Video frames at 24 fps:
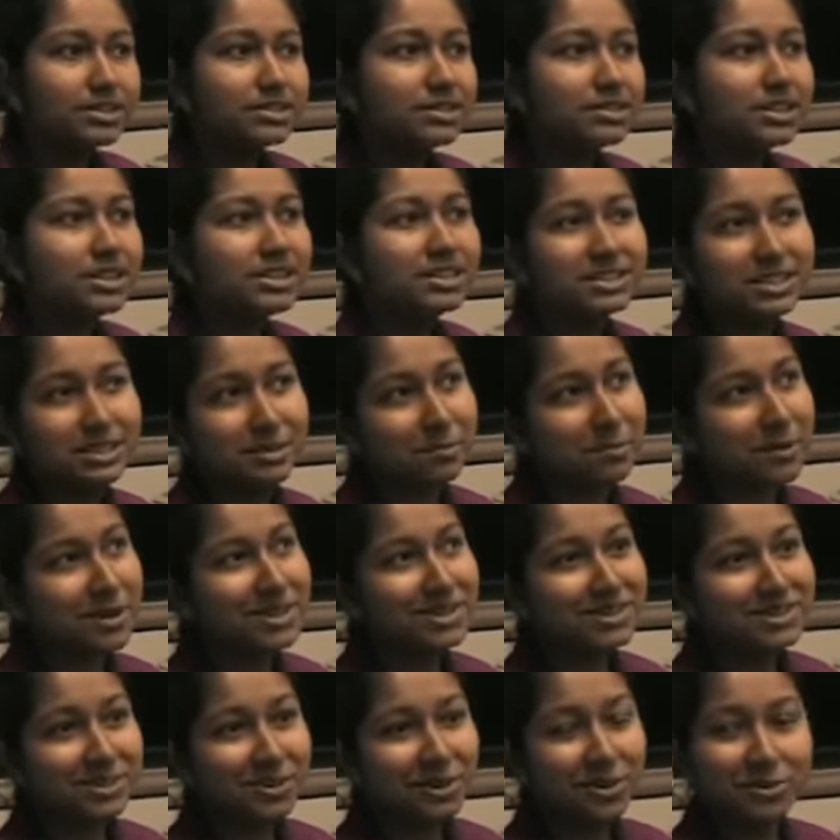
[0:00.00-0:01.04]
It
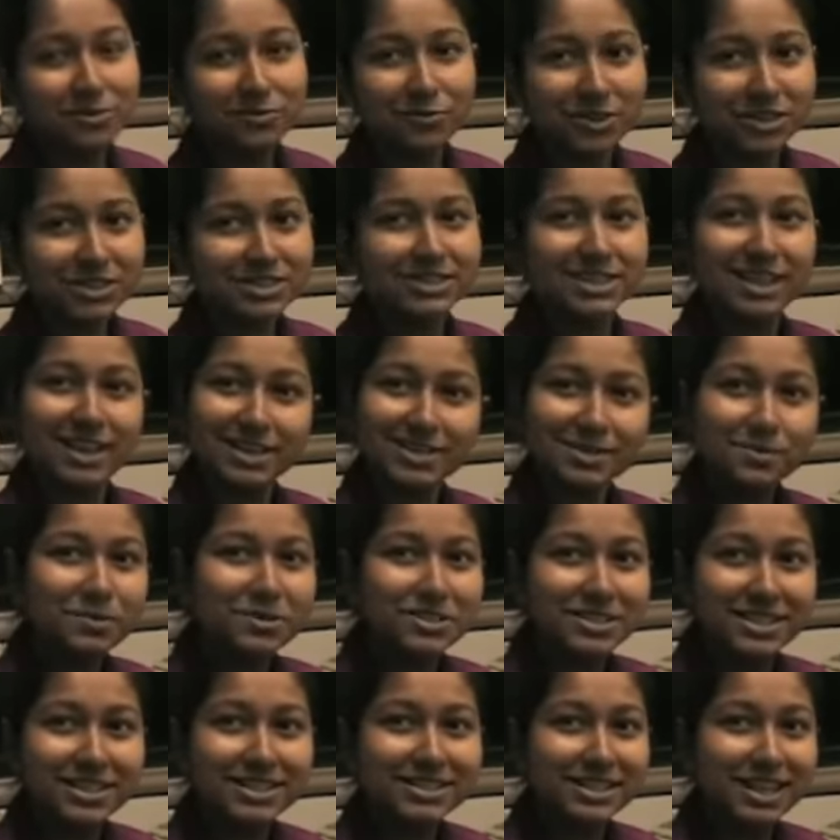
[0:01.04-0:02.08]
depends on one's
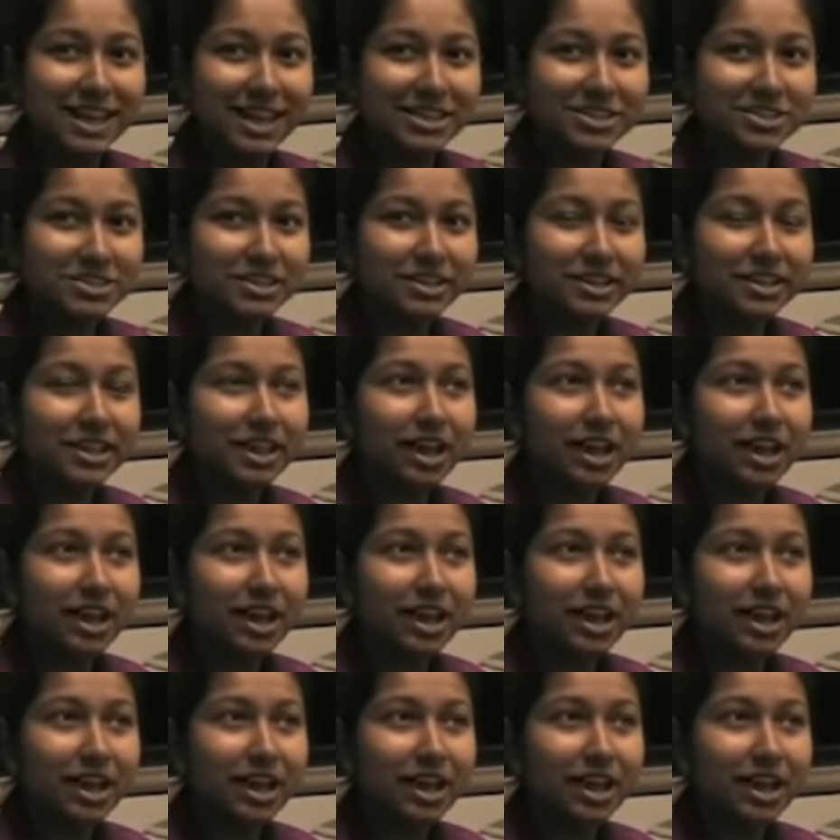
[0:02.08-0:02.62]
expertise, actually.